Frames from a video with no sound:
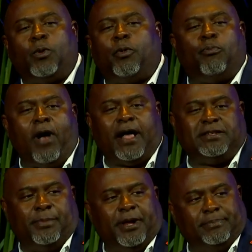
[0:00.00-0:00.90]
where we're
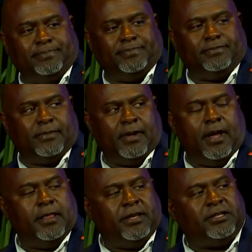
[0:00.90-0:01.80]
proximate.
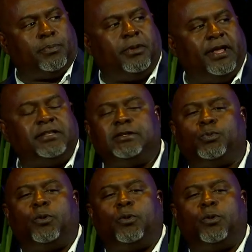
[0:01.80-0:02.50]
These are places